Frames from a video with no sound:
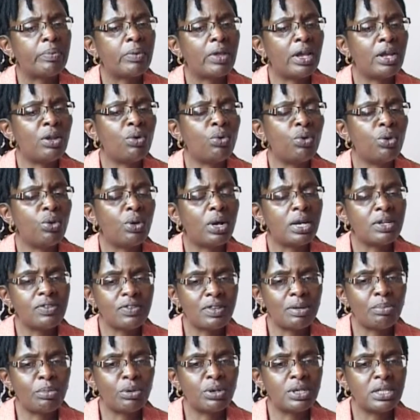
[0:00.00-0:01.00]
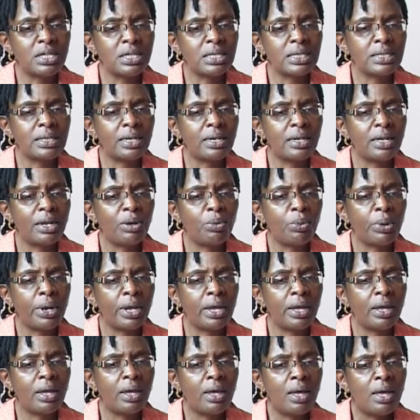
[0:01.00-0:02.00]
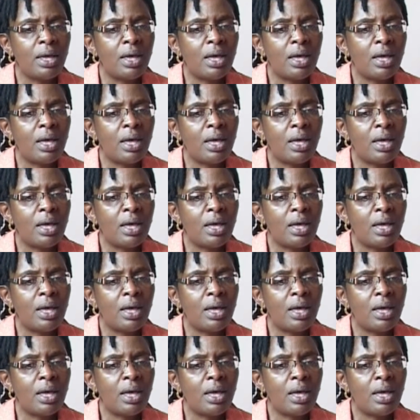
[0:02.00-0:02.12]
I know you asked about yesterday, where